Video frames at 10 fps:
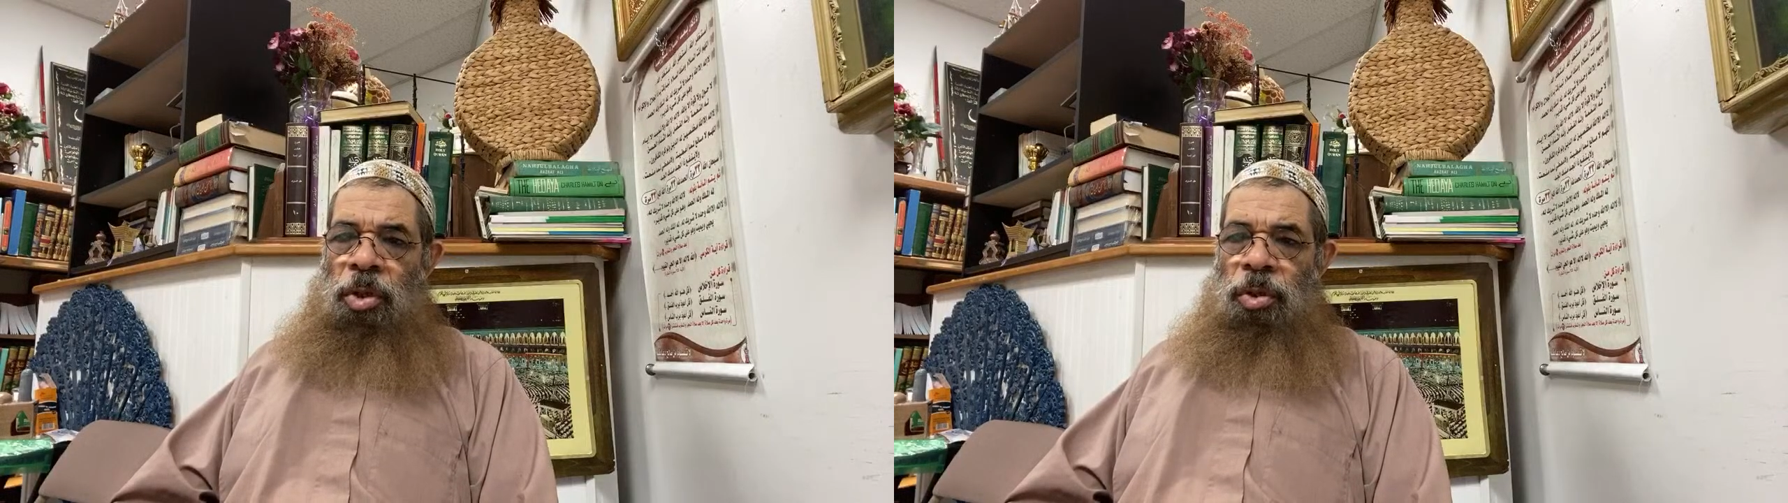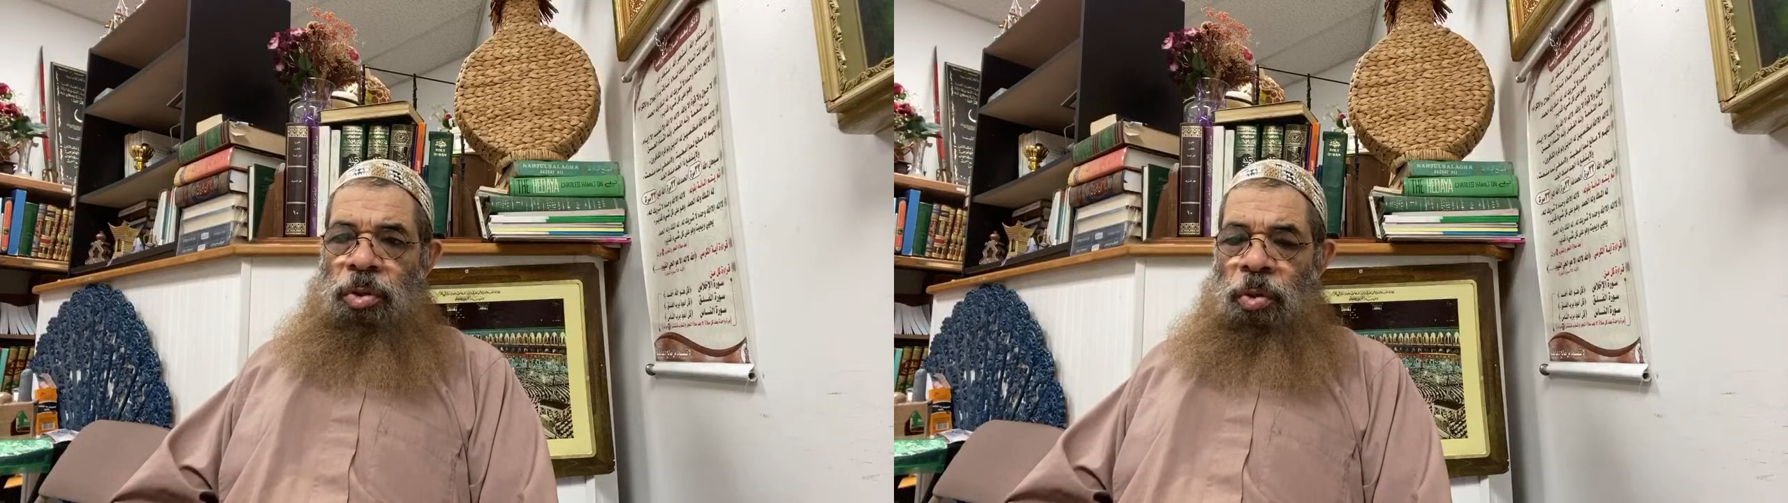
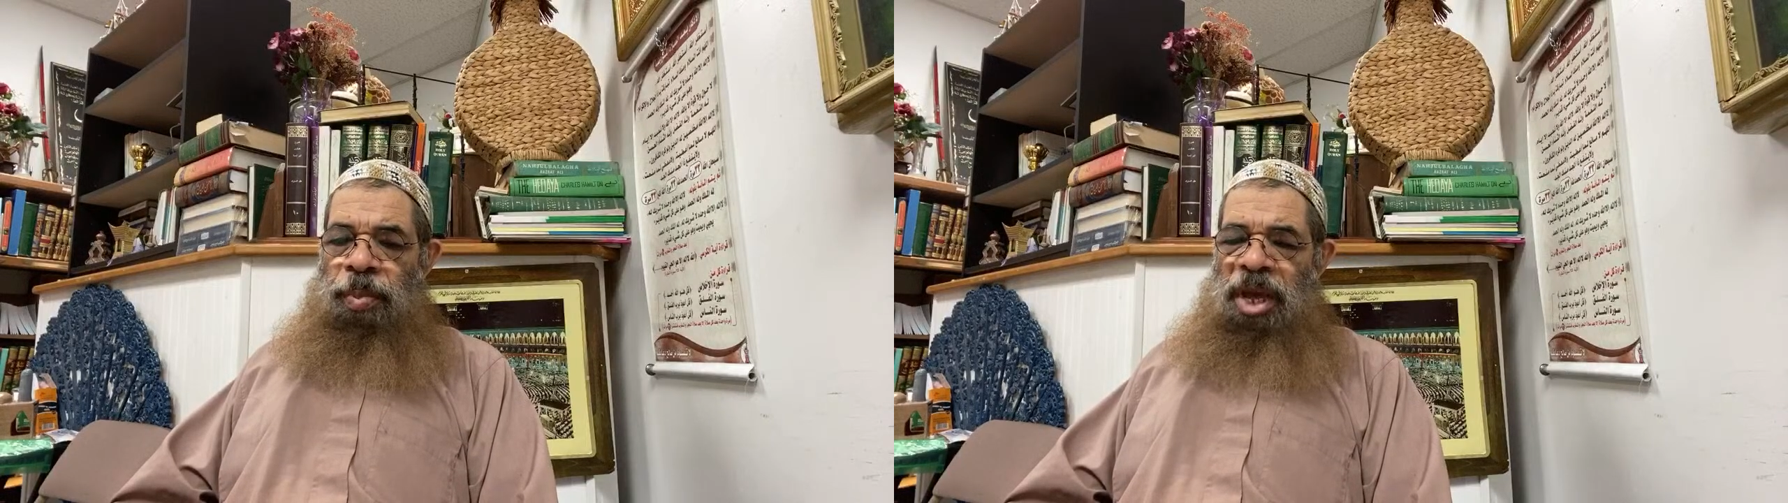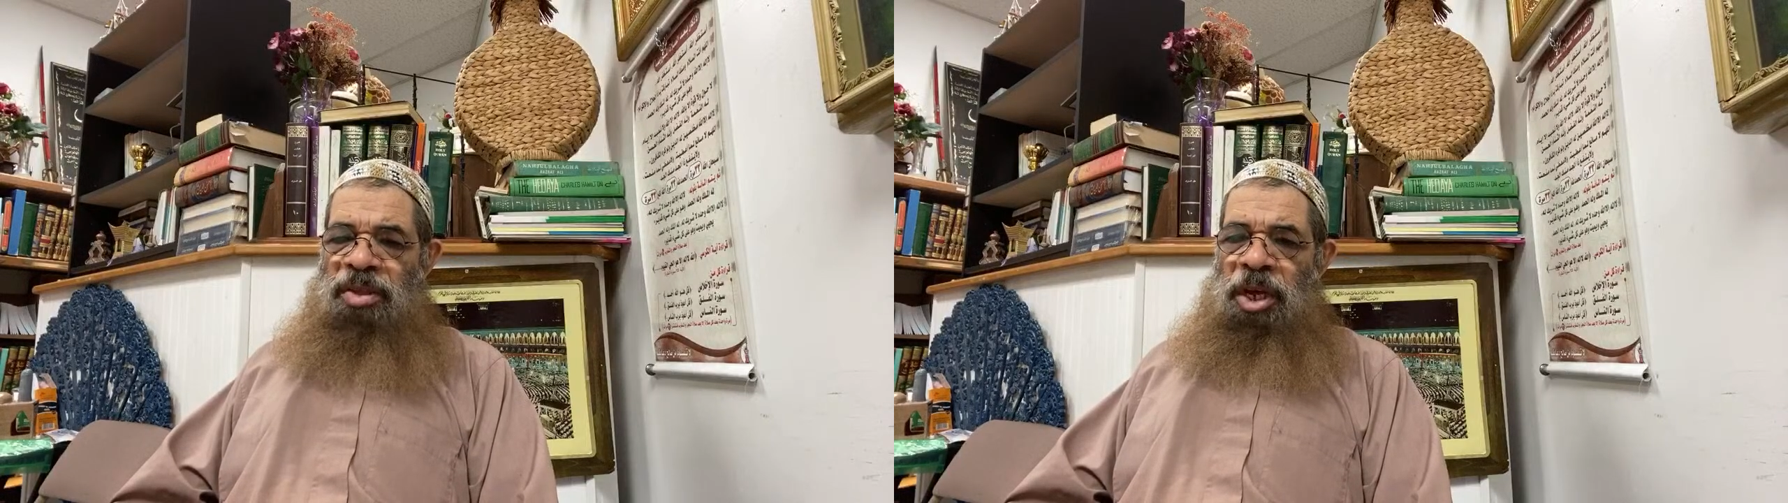So
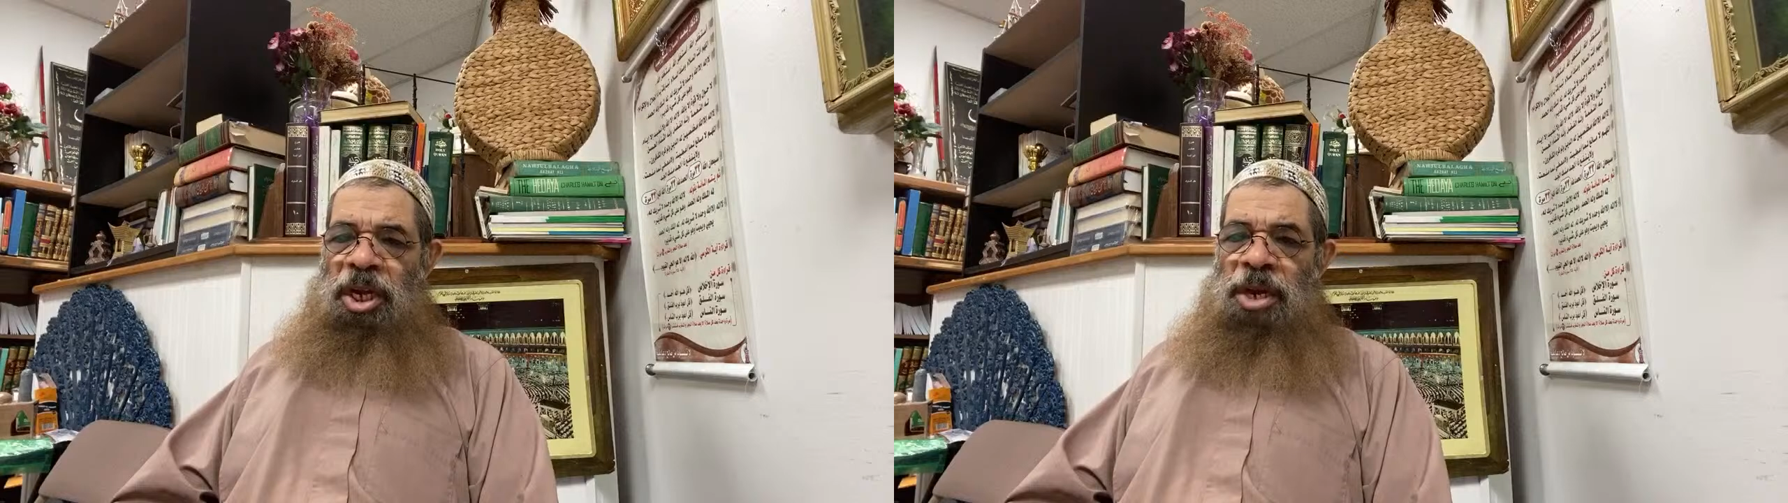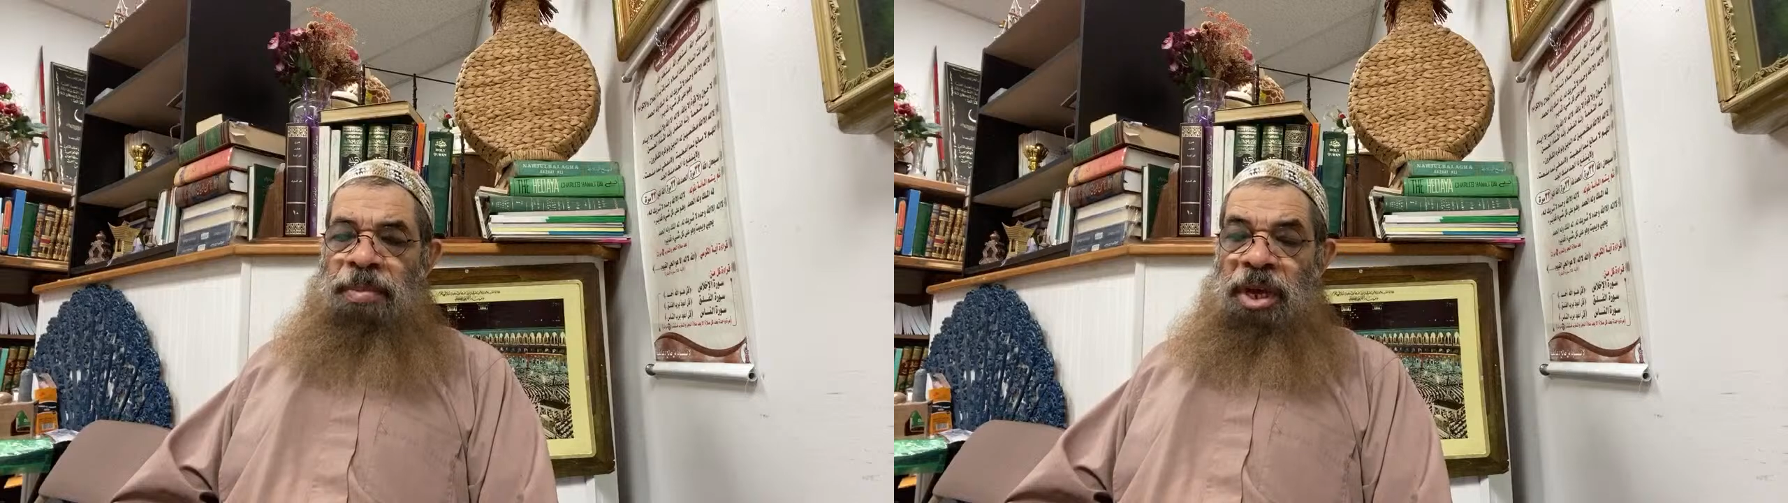
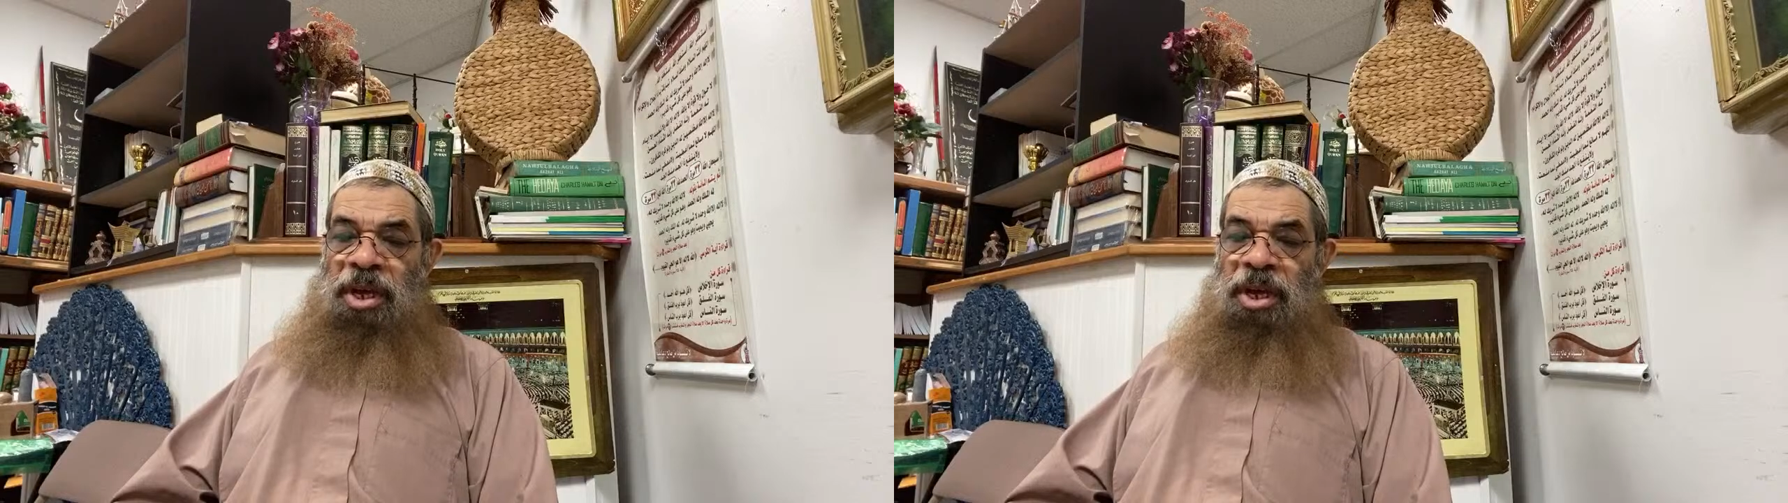basically be